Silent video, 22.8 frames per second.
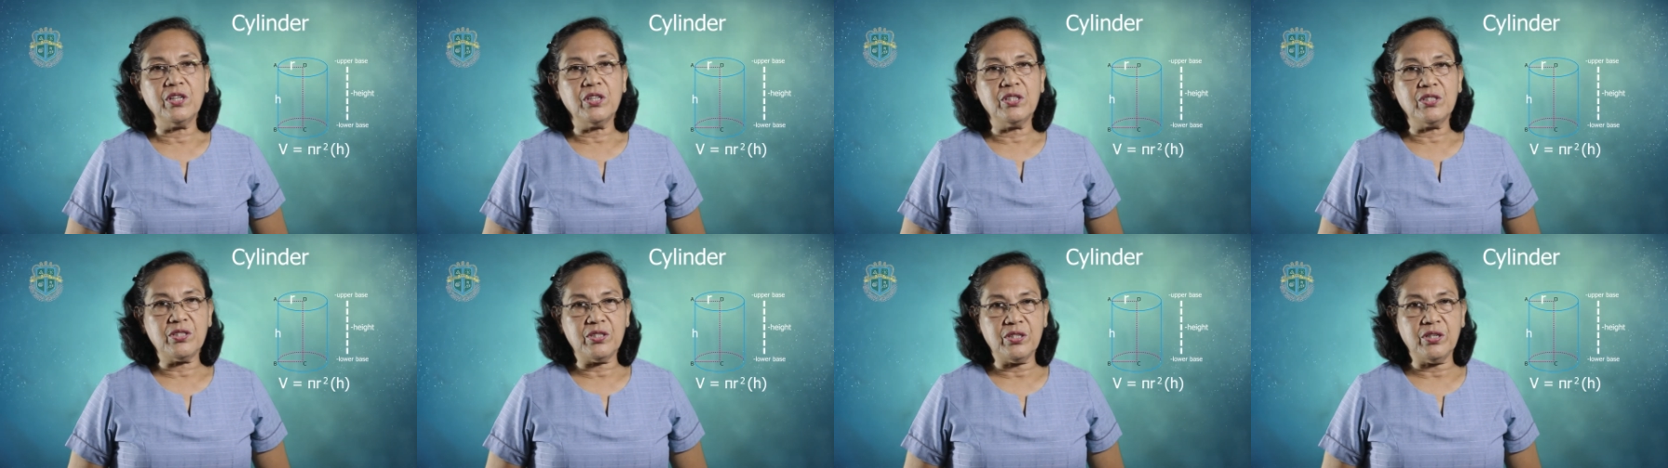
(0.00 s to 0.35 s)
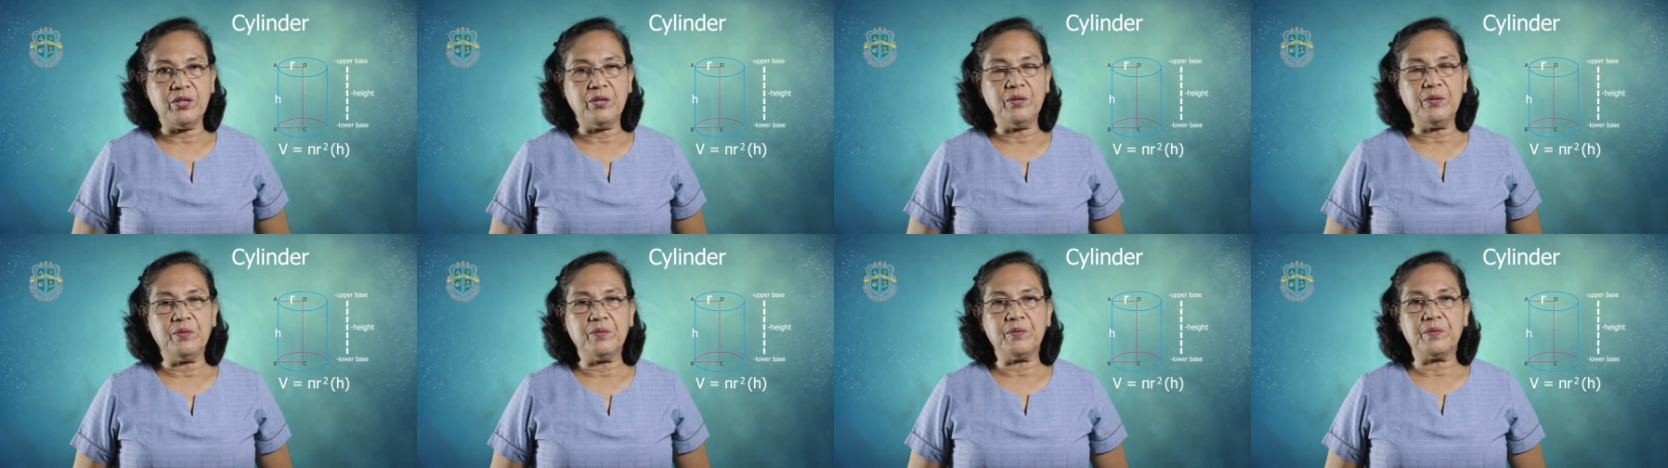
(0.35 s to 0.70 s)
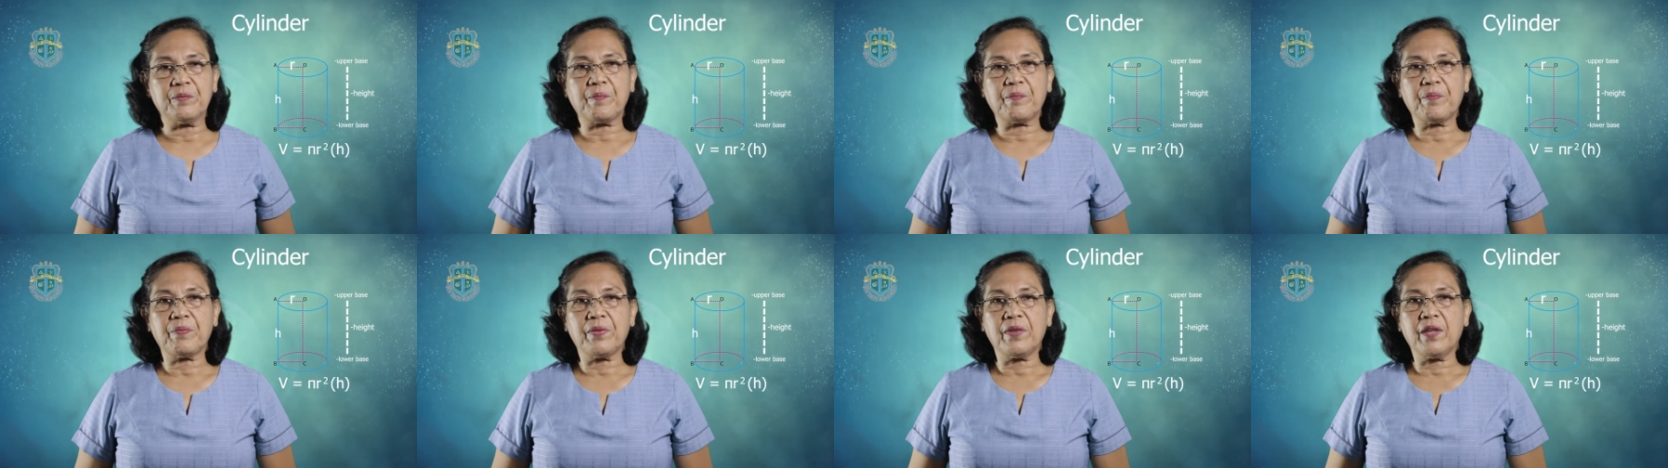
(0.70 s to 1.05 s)
So,
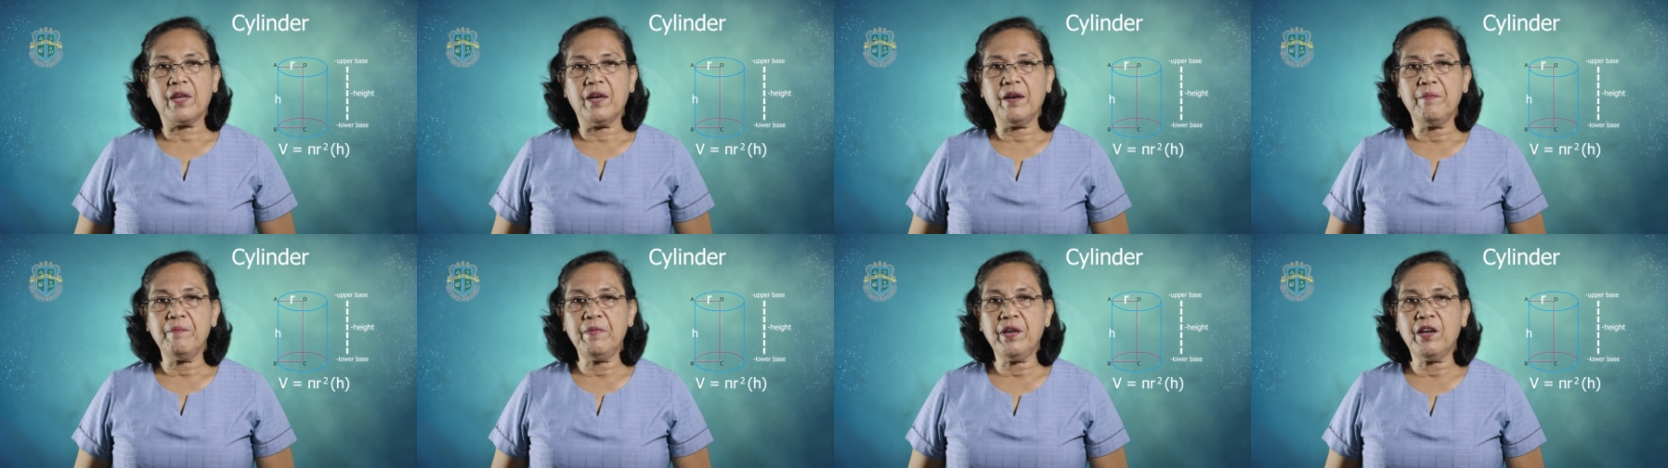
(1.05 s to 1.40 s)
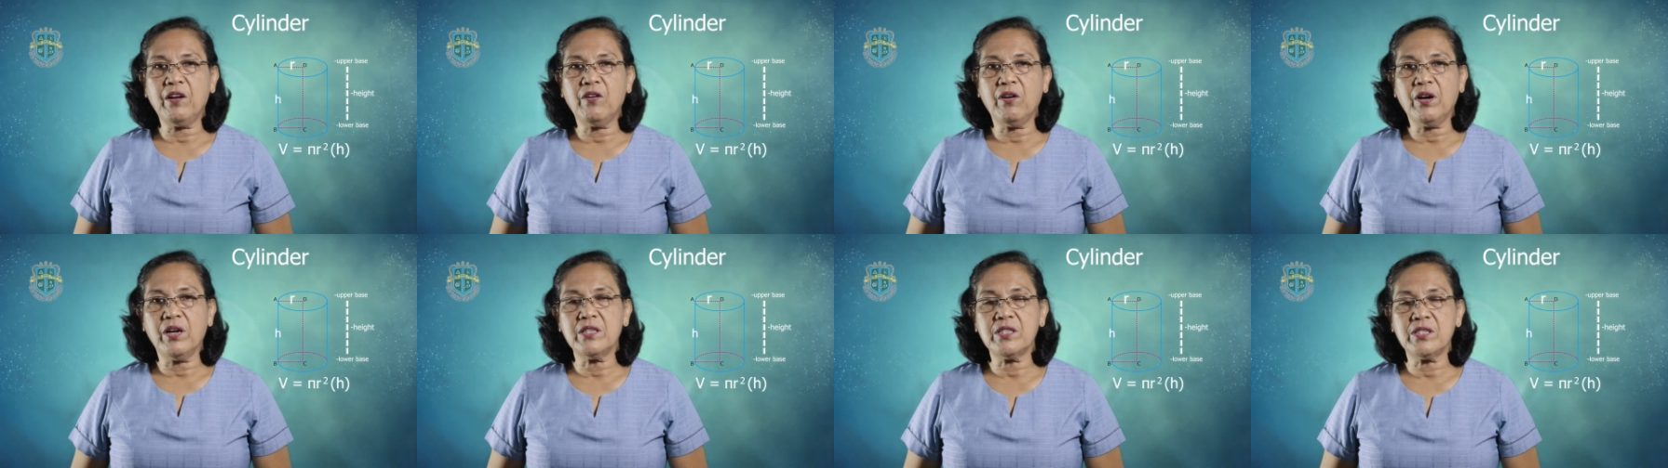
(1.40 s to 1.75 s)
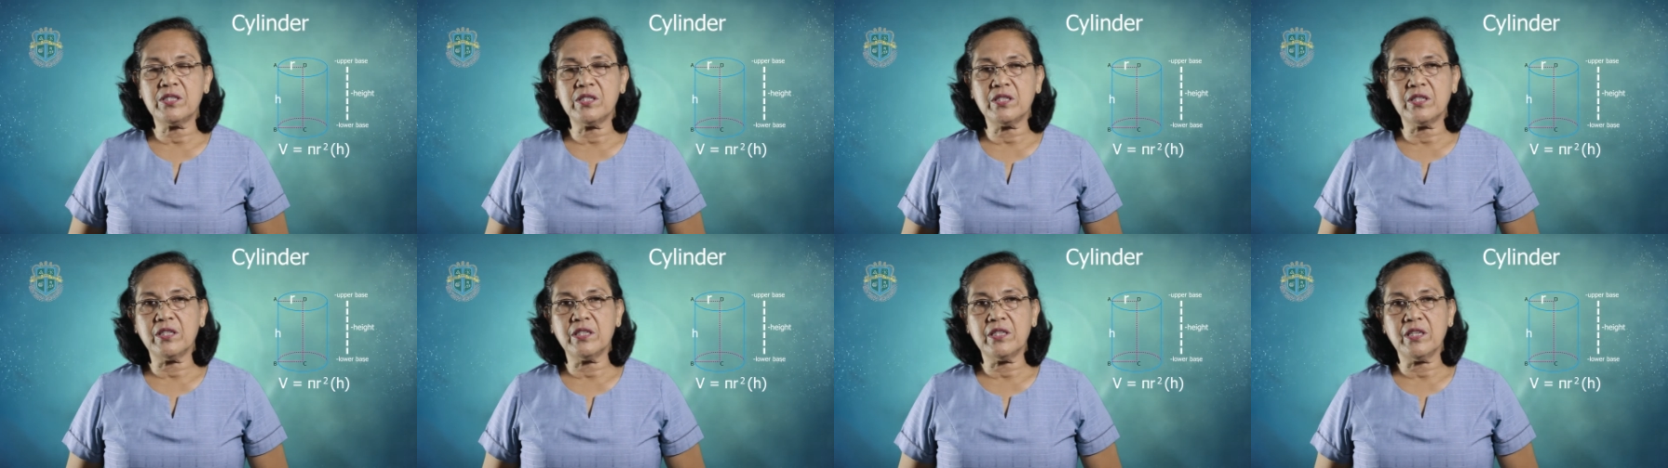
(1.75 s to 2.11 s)

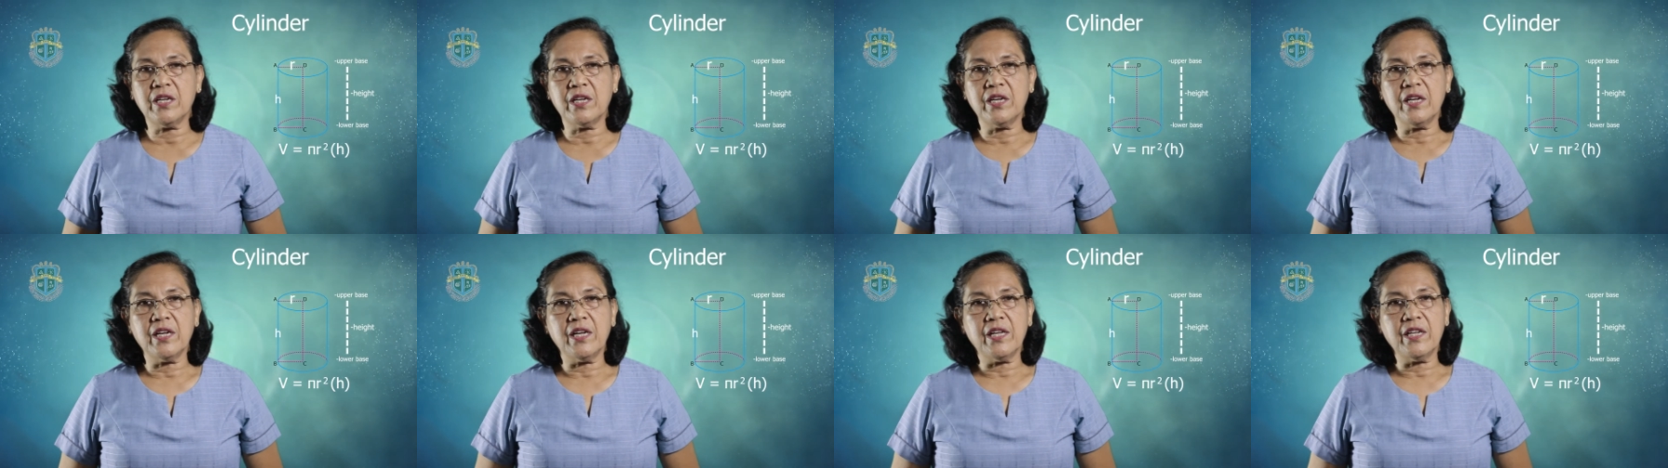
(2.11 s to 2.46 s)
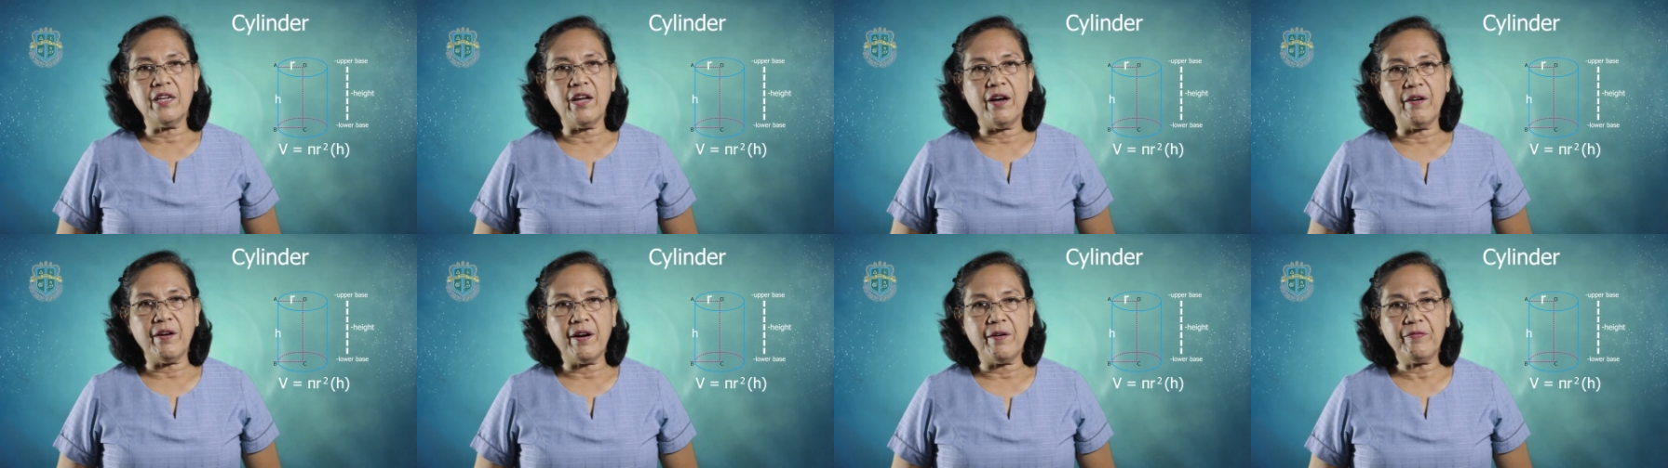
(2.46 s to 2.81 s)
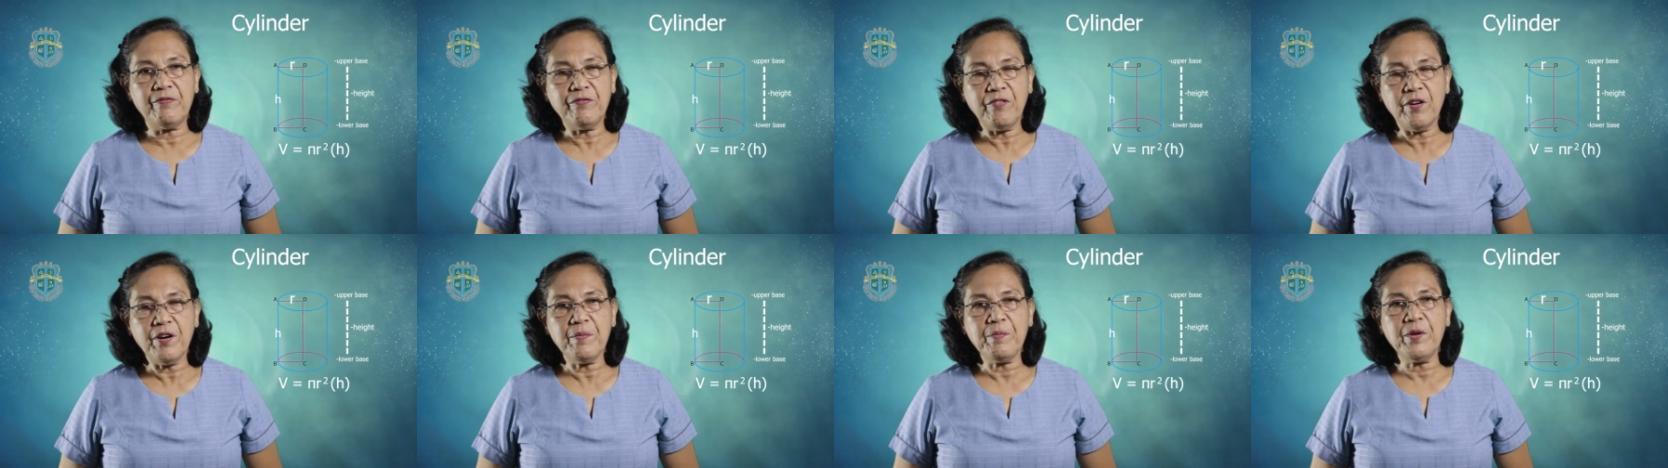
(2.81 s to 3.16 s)
because the
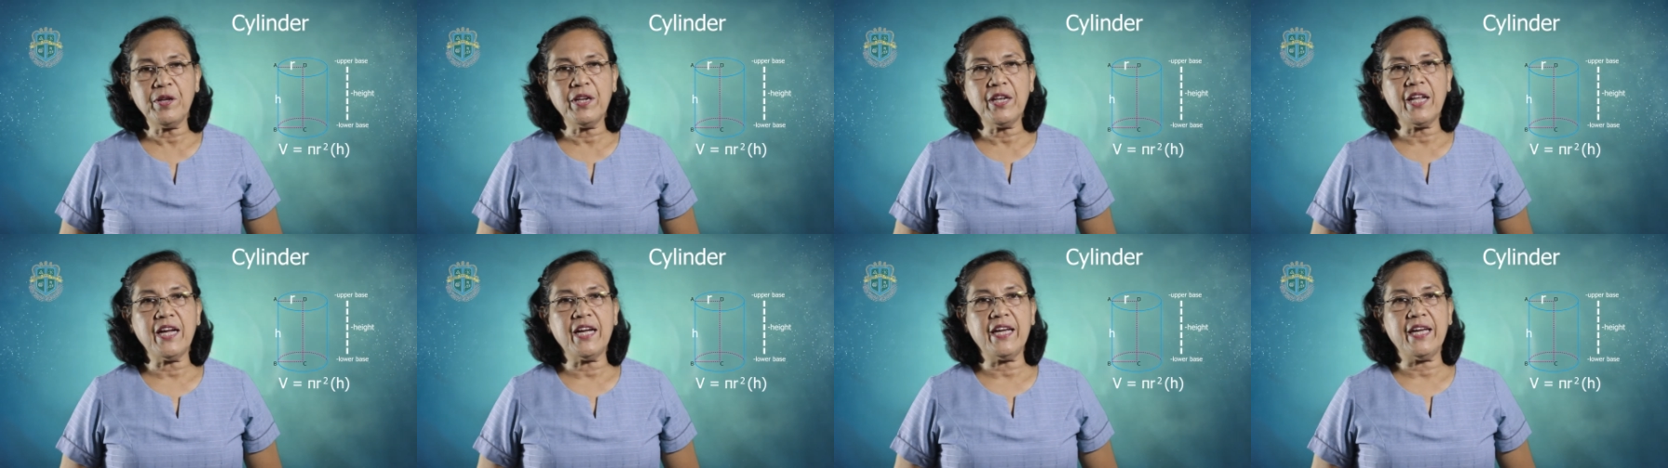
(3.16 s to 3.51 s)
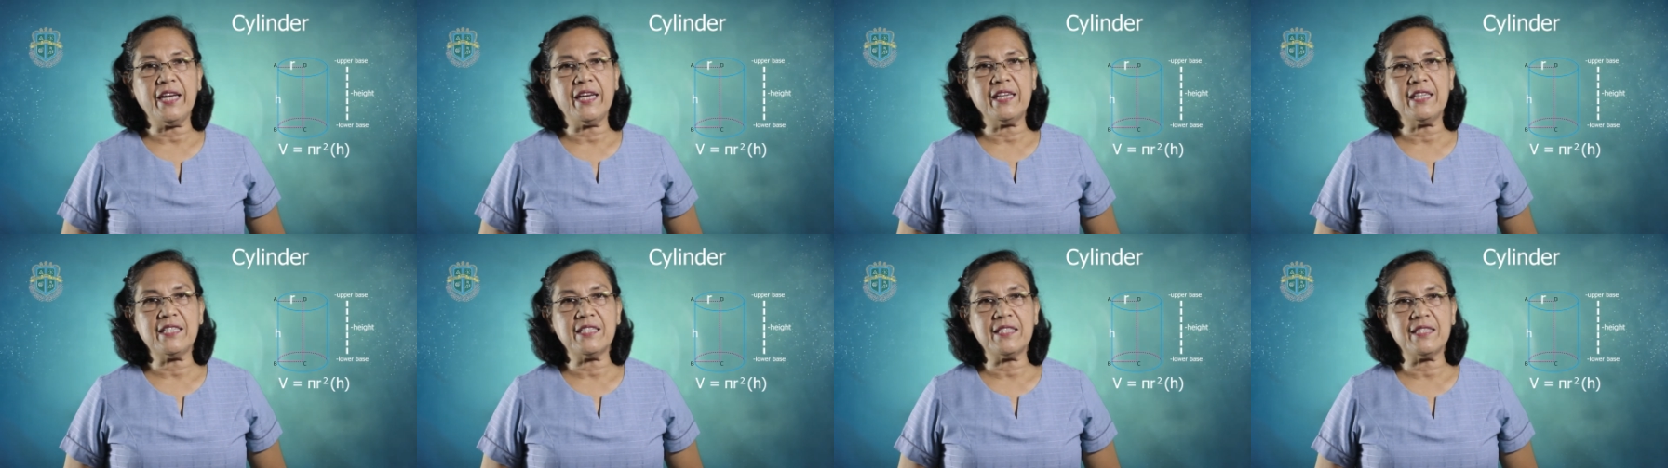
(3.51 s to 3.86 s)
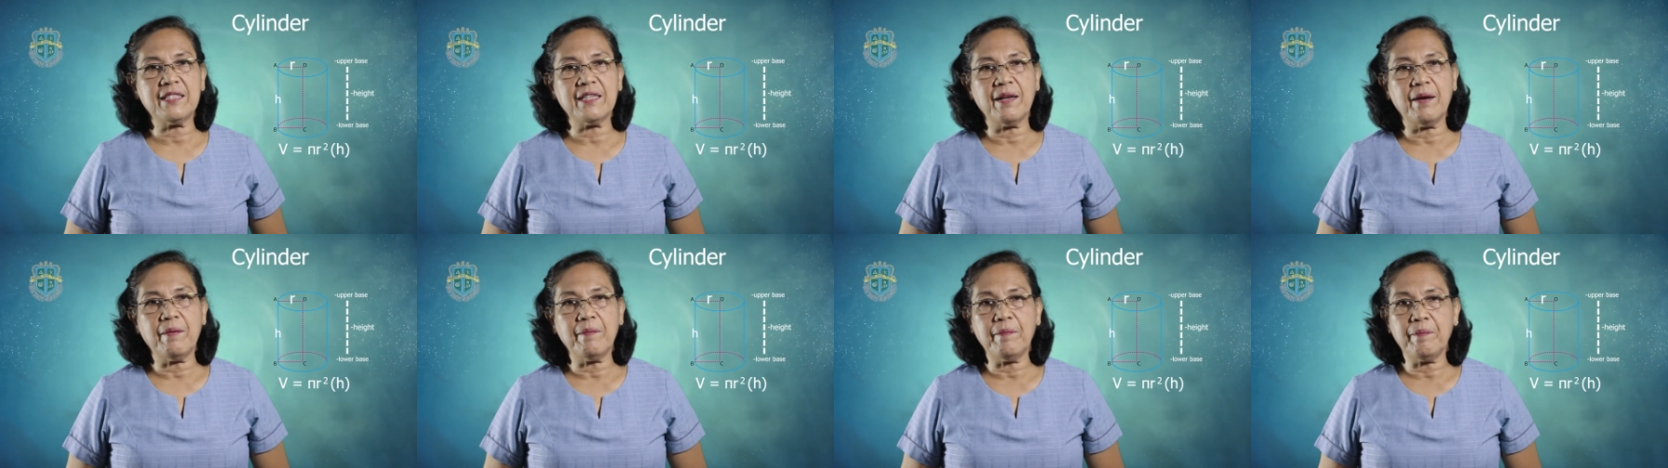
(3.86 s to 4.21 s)
formula
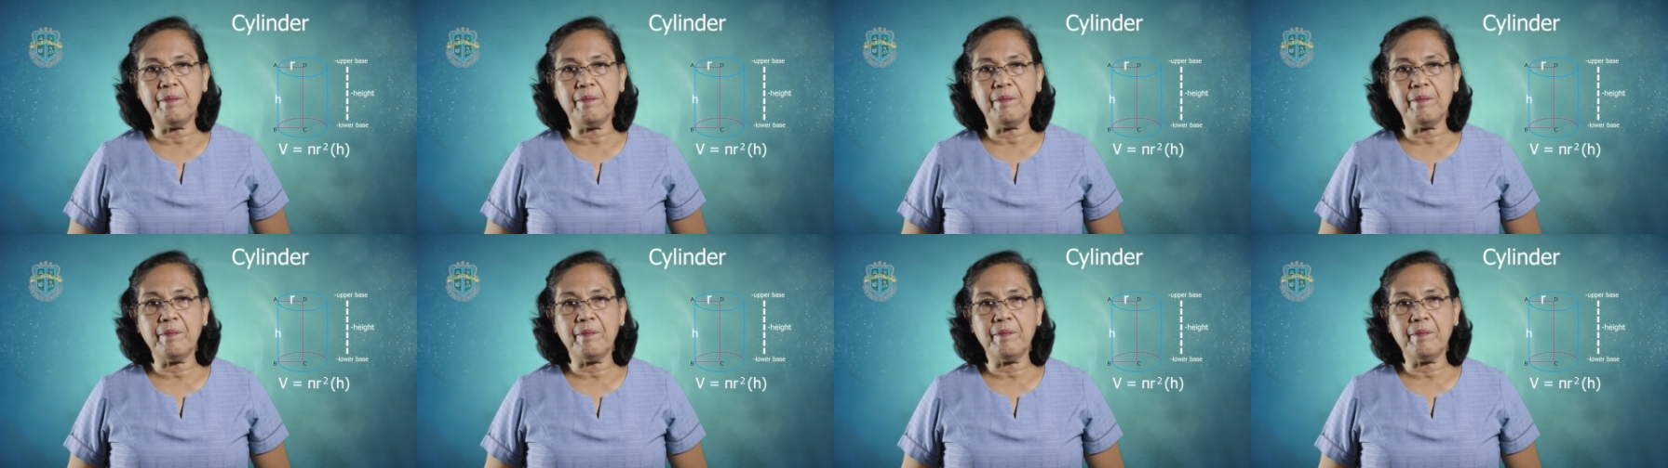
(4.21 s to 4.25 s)
is